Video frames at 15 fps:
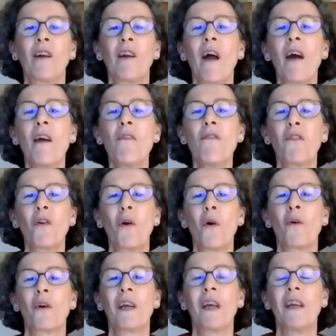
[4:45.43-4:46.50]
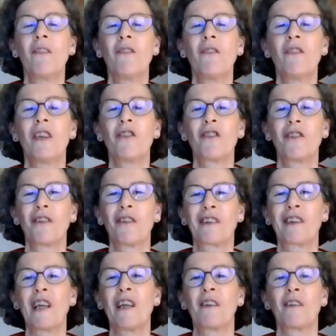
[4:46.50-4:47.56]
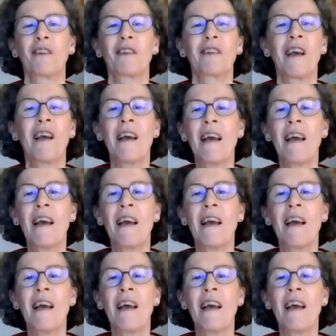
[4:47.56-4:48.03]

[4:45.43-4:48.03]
lifelong in digital skills,